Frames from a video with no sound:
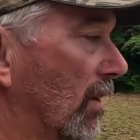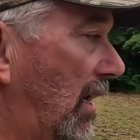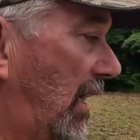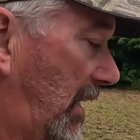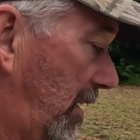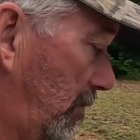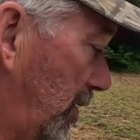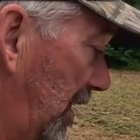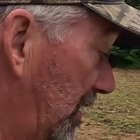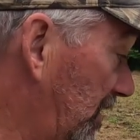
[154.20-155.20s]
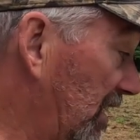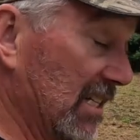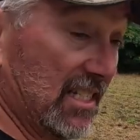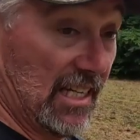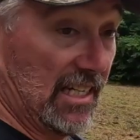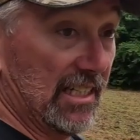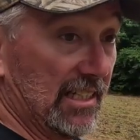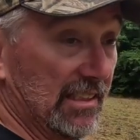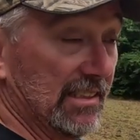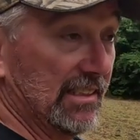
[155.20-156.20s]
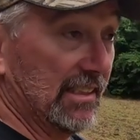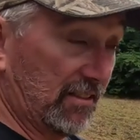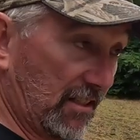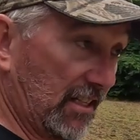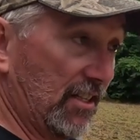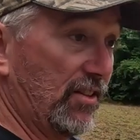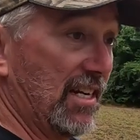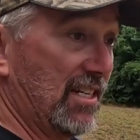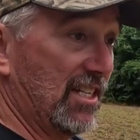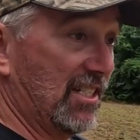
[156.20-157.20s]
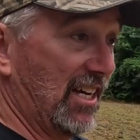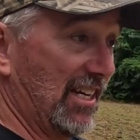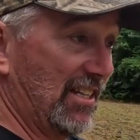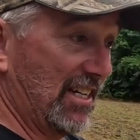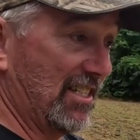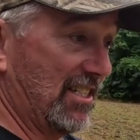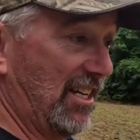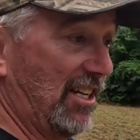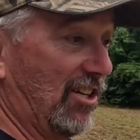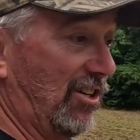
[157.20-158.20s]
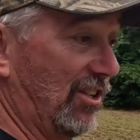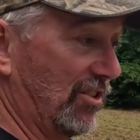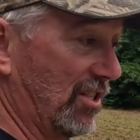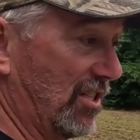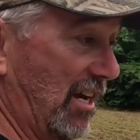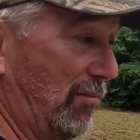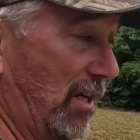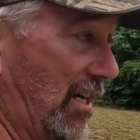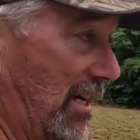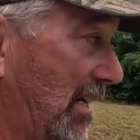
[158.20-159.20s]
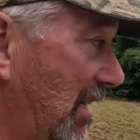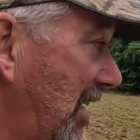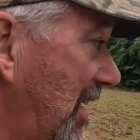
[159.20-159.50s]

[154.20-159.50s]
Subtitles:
and then I seeded it. I did that disking and that seeding all on the same day.